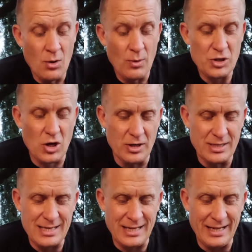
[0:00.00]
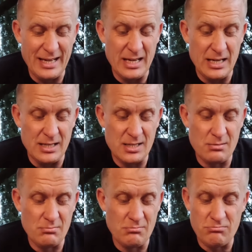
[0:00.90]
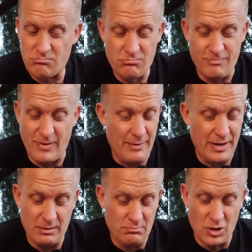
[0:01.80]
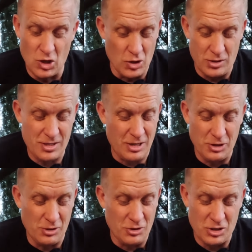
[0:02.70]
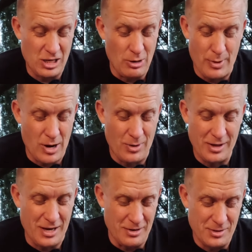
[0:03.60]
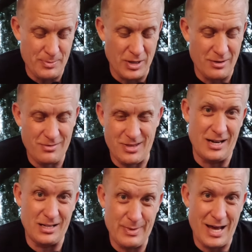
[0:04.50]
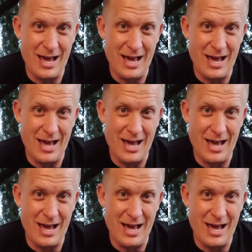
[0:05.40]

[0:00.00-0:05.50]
which honestly is very good. So you can just go buy one of those, but then it's a bit